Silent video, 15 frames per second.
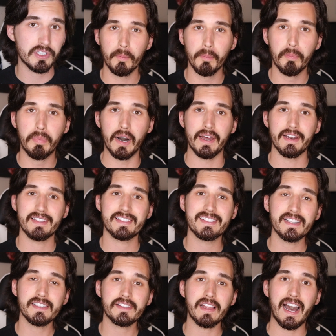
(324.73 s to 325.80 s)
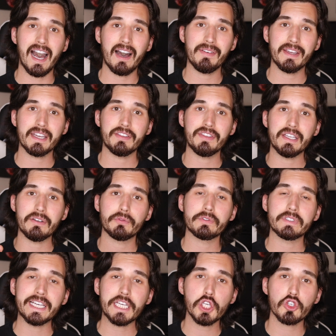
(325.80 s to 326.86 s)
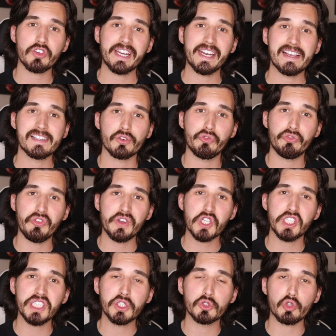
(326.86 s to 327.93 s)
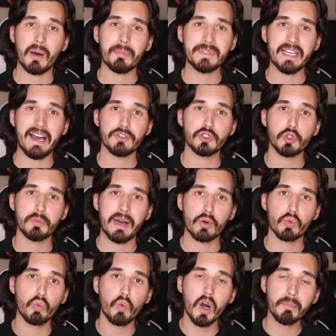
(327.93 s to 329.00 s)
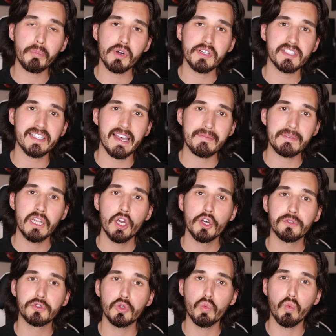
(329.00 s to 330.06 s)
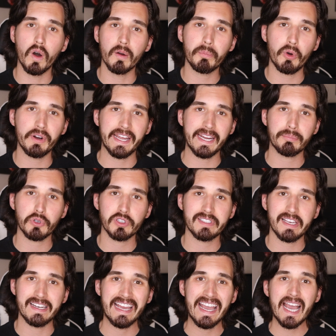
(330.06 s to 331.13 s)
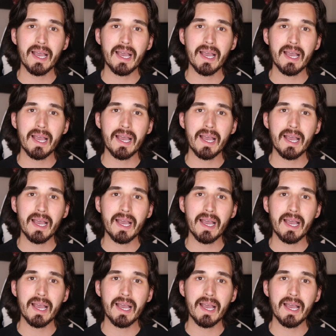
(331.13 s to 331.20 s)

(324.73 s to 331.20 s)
But since the halving, the inflation rate has officially dropped down to about 1.7 to 1.8%,